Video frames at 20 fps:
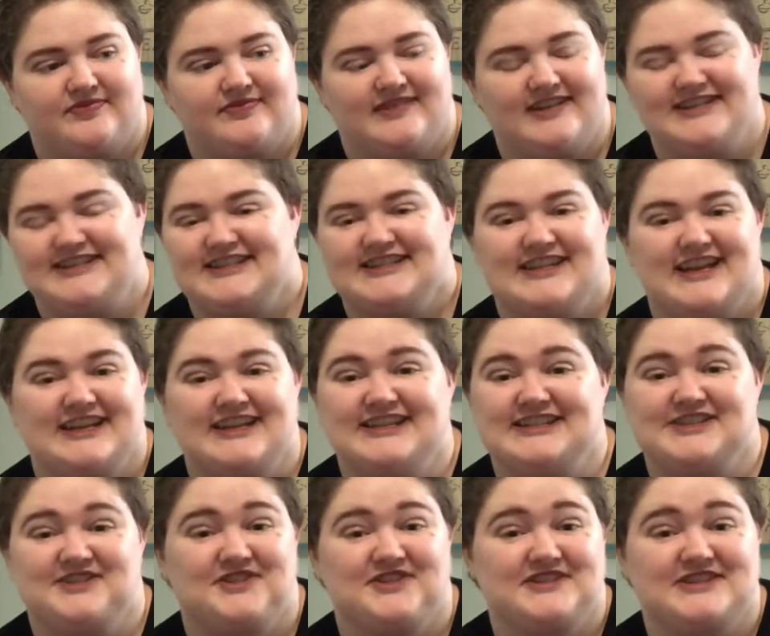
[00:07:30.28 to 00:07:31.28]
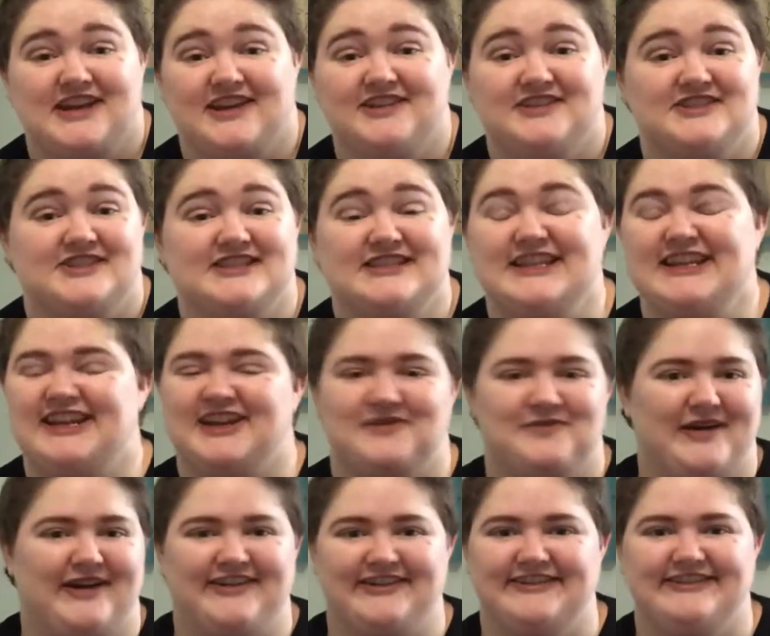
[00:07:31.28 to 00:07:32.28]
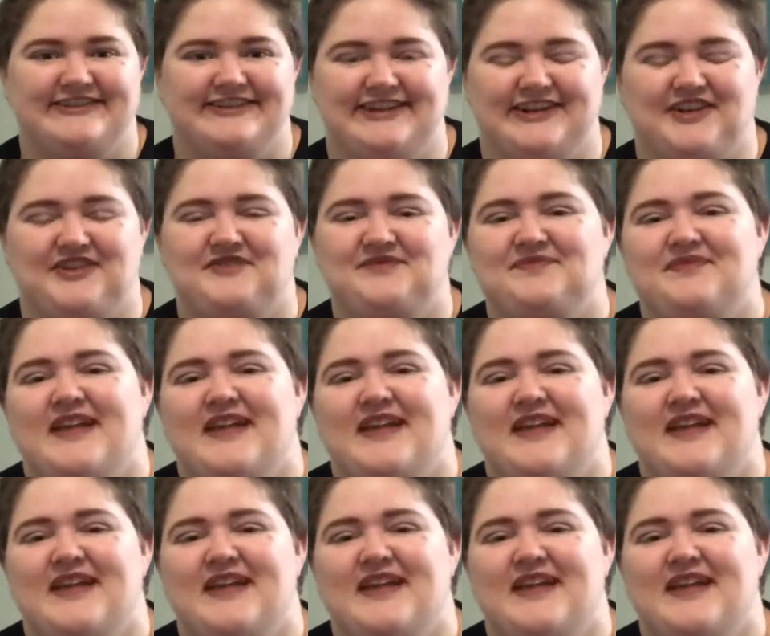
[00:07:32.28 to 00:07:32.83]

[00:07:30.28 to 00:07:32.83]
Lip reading: man, I get so excited just thinking about it, you know.